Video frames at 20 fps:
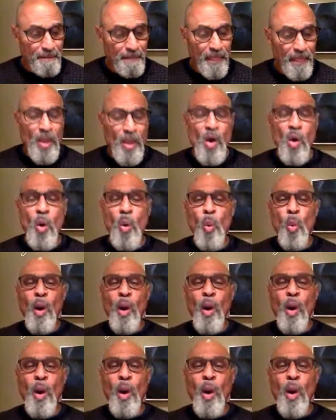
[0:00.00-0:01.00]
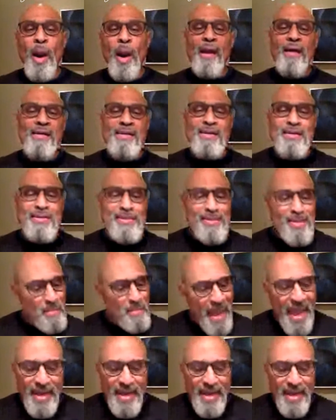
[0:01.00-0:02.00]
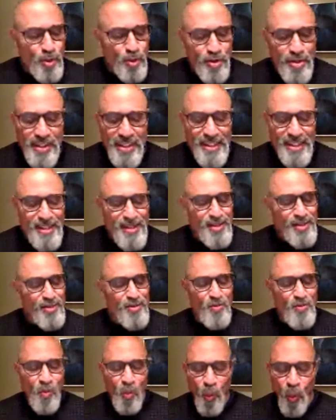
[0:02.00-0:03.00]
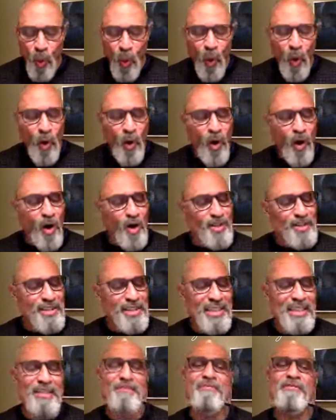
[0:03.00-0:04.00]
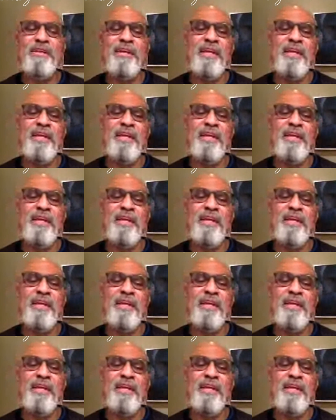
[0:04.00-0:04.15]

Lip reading: Where is the man who sees war on TV